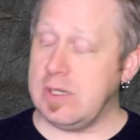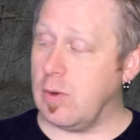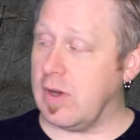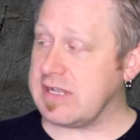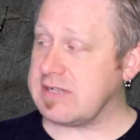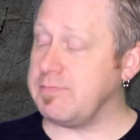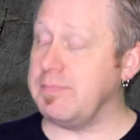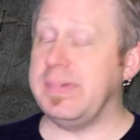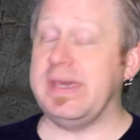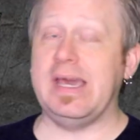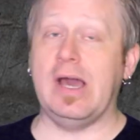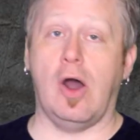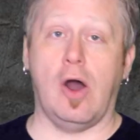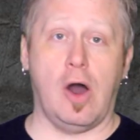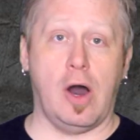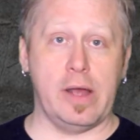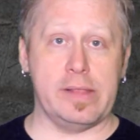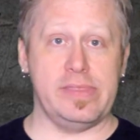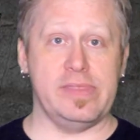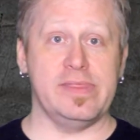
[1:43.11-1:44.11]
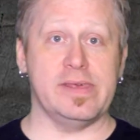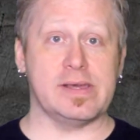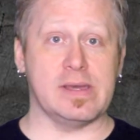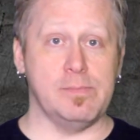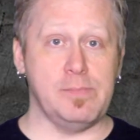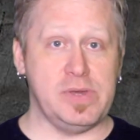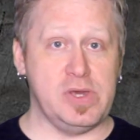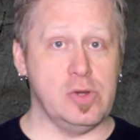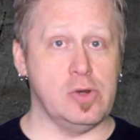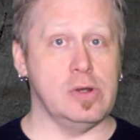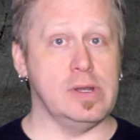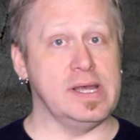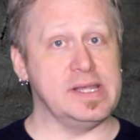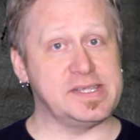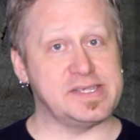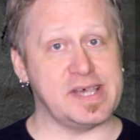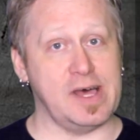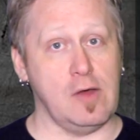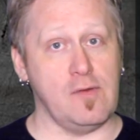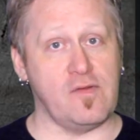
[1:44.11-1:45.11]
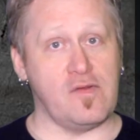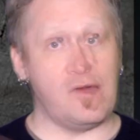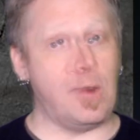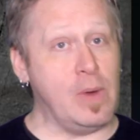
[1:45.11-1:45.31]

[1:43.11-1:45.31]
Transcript: USB on the computer itself.